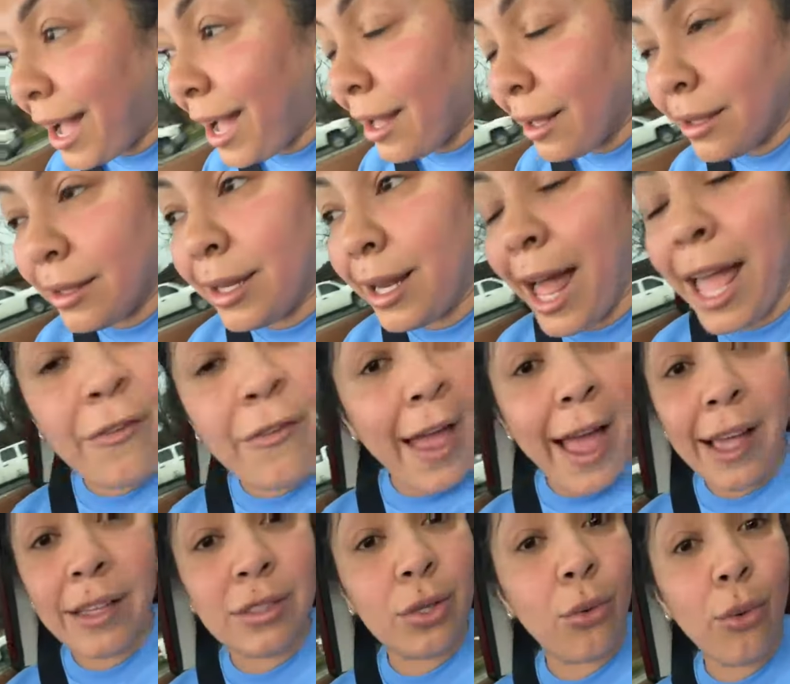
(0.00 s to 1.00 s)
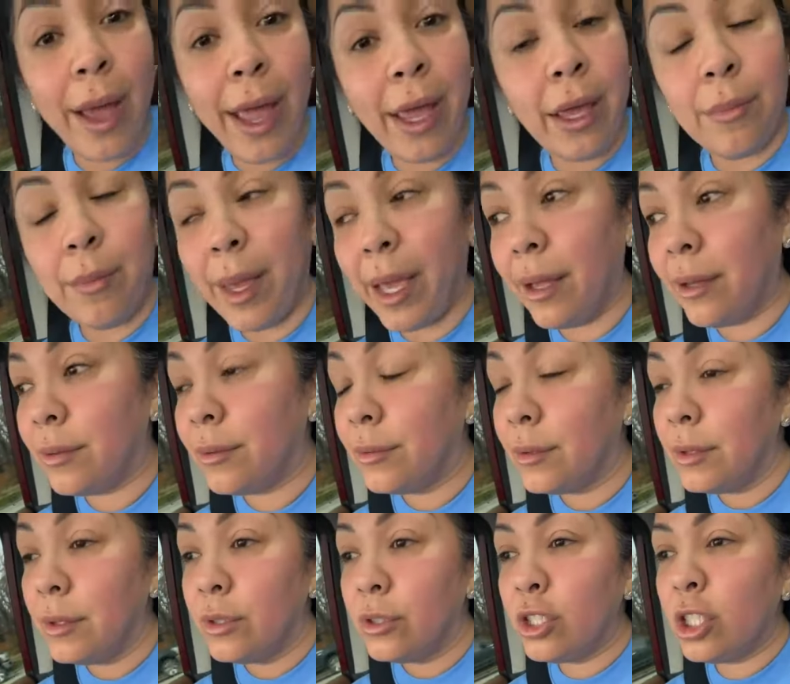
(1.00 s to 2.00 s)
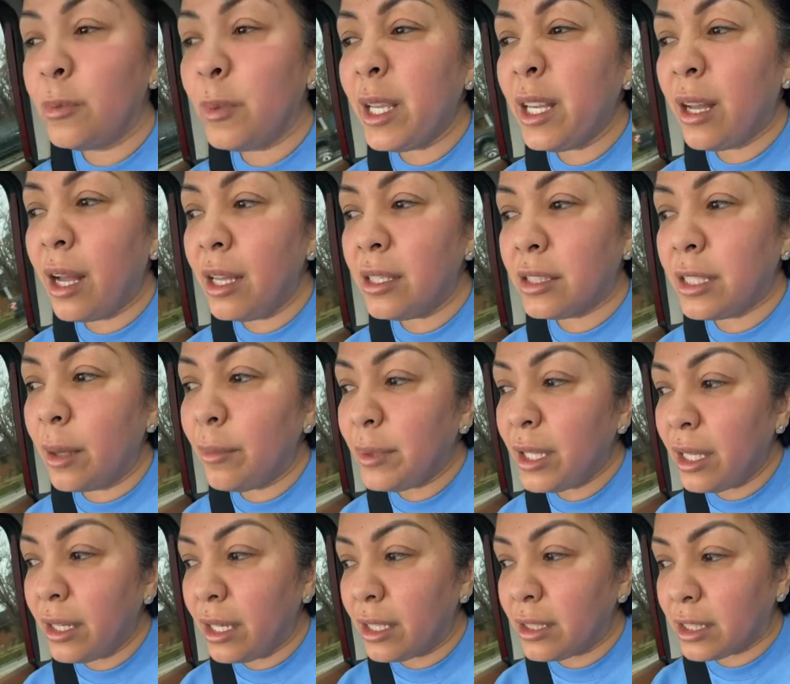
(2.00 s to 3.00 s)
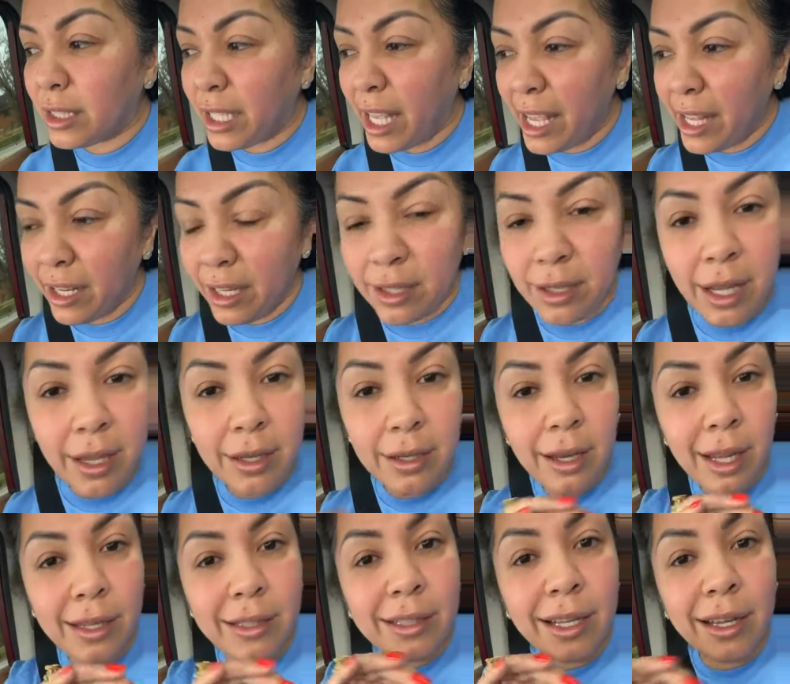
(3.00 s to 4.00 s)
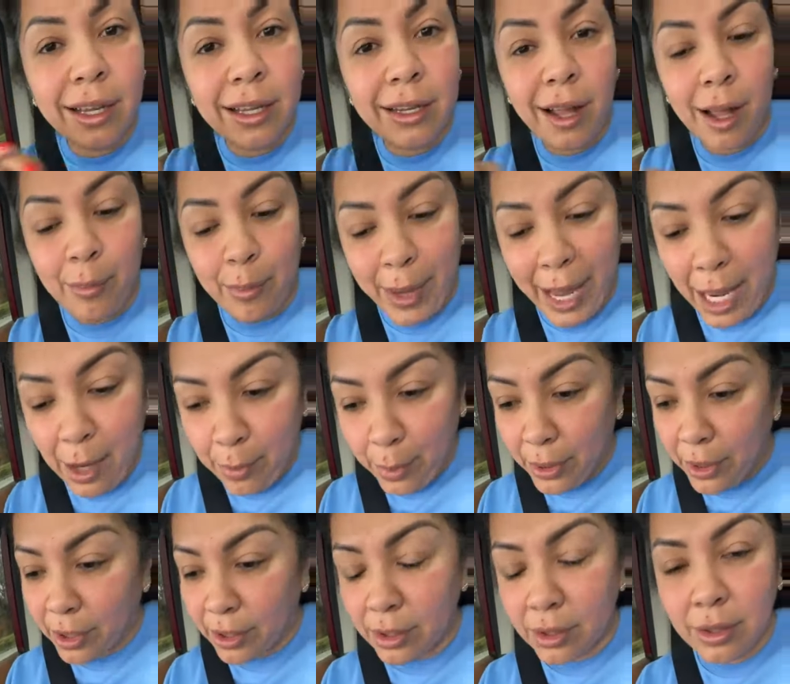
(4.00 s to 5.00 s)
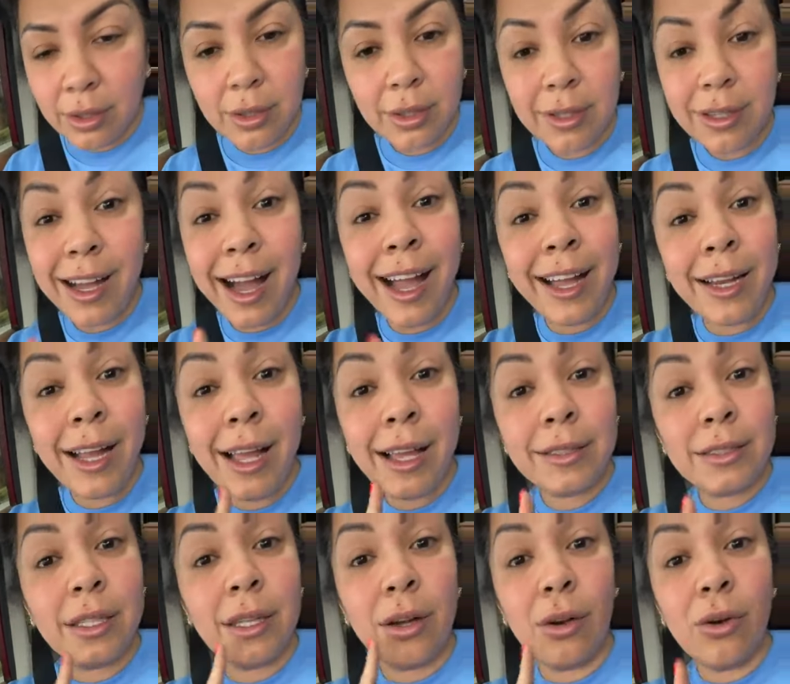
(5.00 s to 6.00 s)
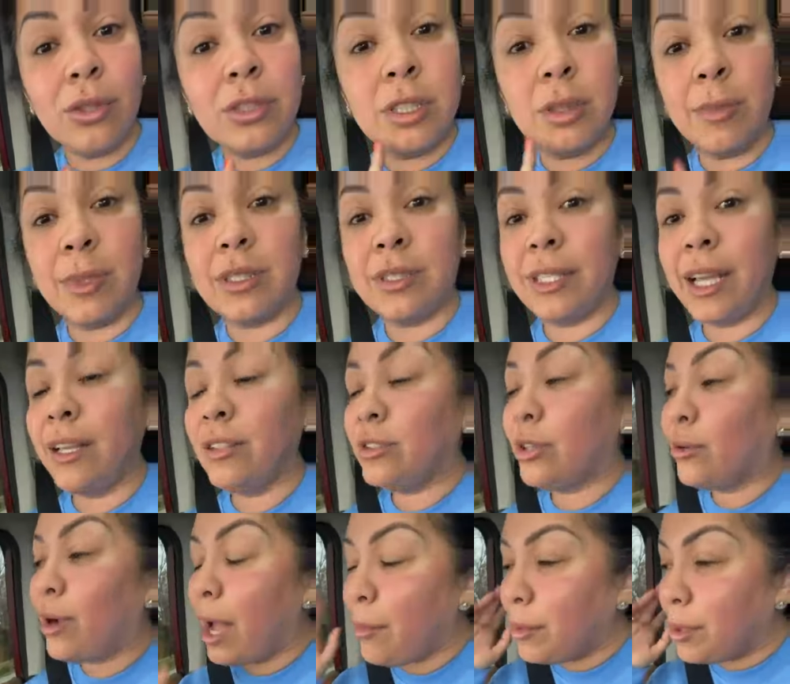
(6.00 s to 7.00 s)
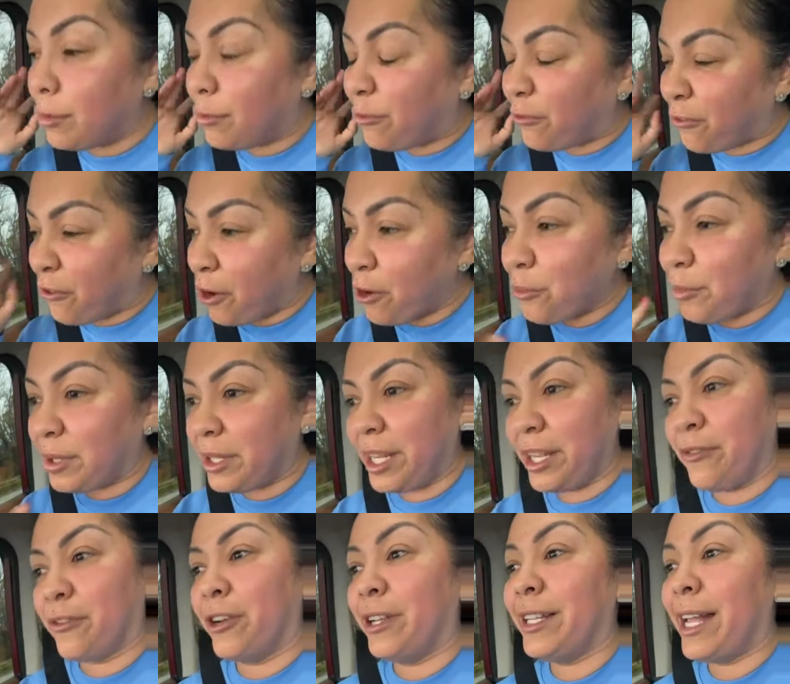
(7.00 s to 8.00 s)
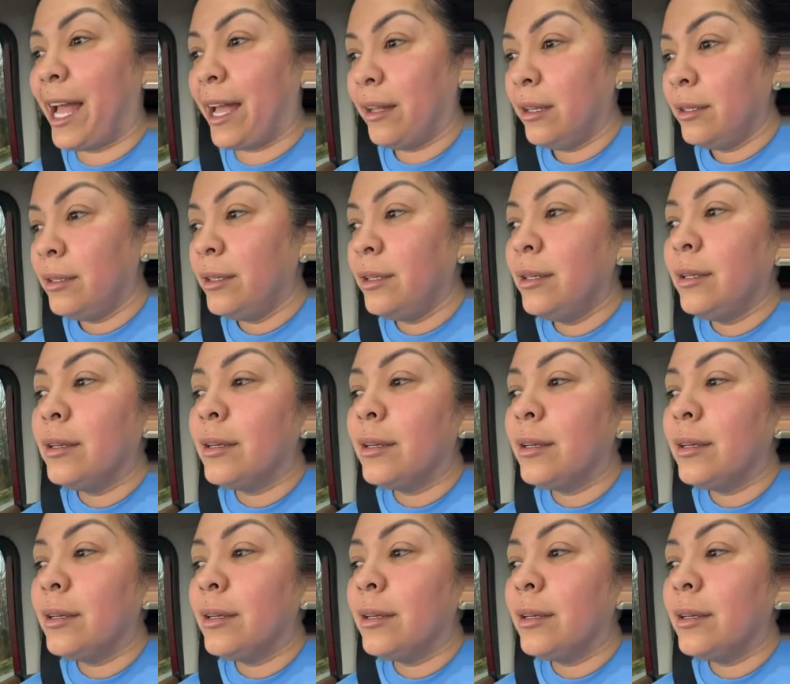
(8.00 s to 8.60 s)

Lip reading: God, life has a way, man. Just because something is said and done on paper, God has the ultimate say. So I'm a firm believer in that.